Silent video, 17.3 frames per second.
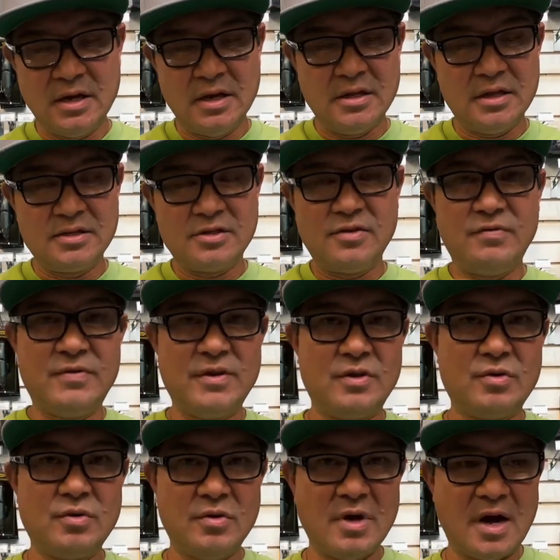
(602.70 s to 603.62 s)
this will
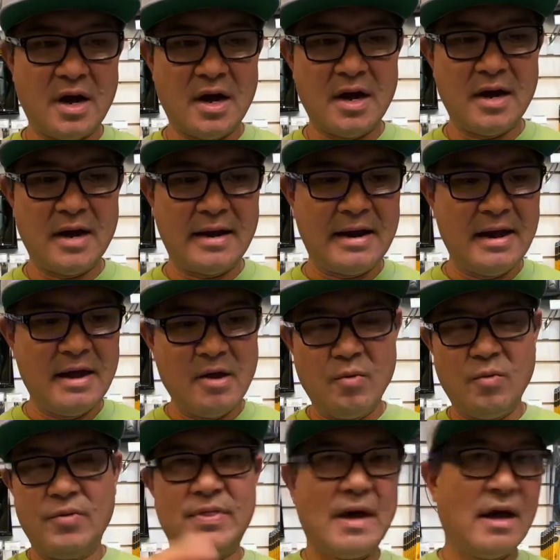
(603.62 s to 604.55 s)
fit through the eye
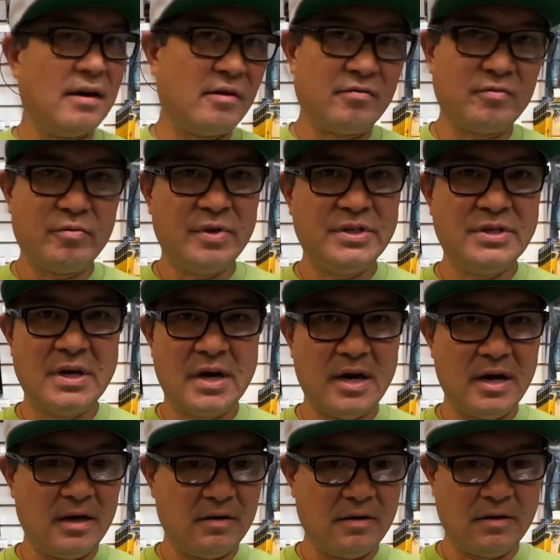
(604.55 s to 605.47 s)
without ever
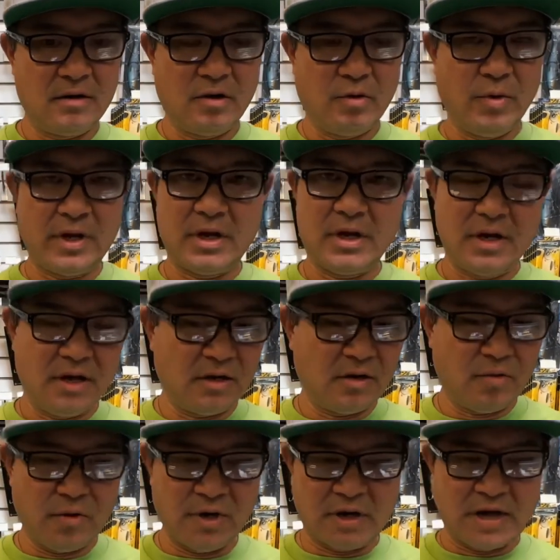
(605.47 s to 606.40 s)
retying. Quick
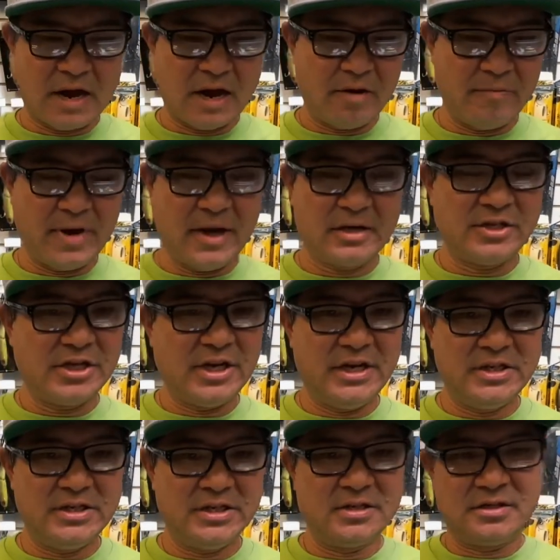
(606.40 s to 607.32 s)
in, quick out, make
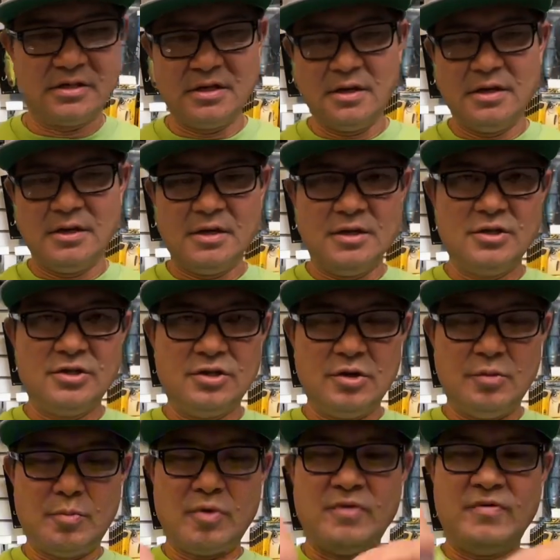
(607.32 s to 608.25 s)
changes.
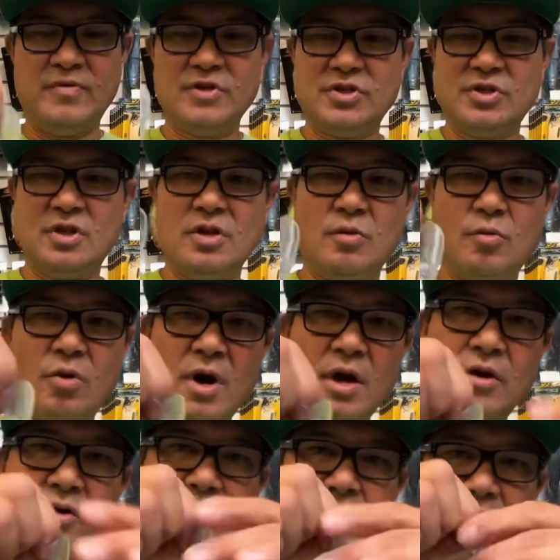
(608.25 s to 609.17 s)
Super efficient on the
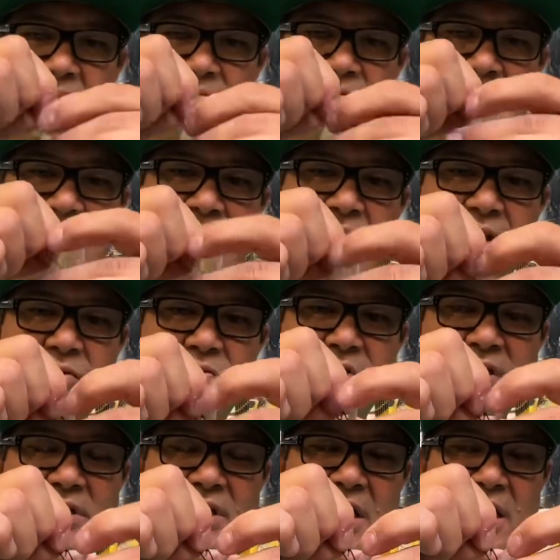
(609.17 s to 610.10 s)
water. Don't have to cut and
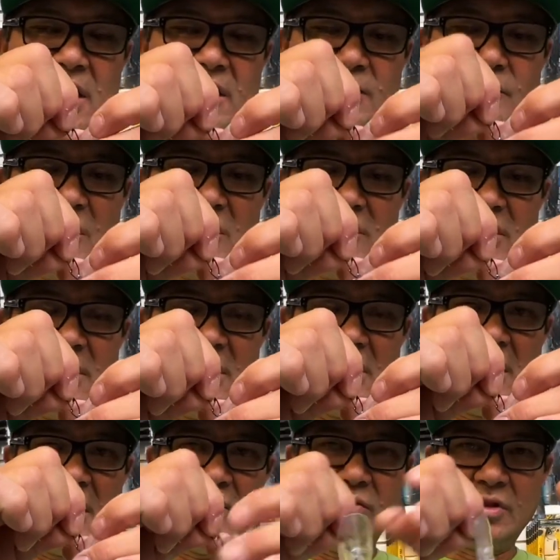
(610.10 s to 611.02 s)
retie, especially
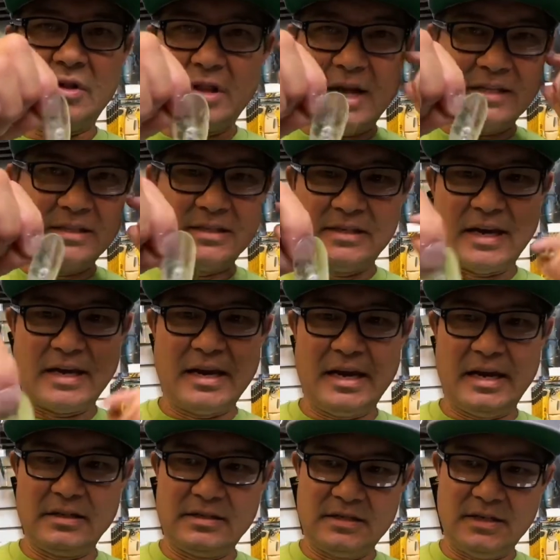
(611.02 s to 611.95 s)
at night with glasses I
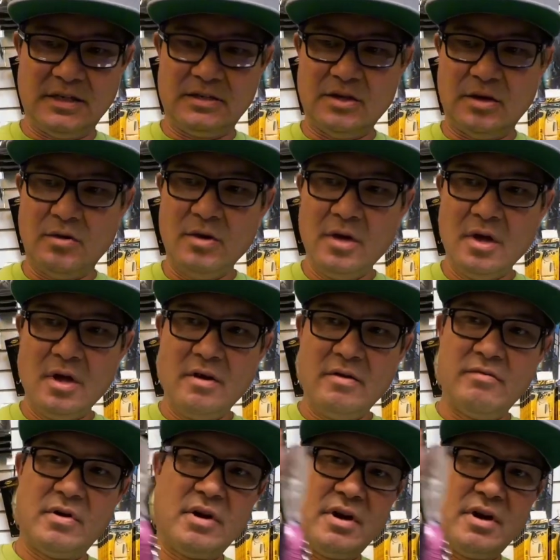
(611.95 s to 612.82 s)
can't see. So very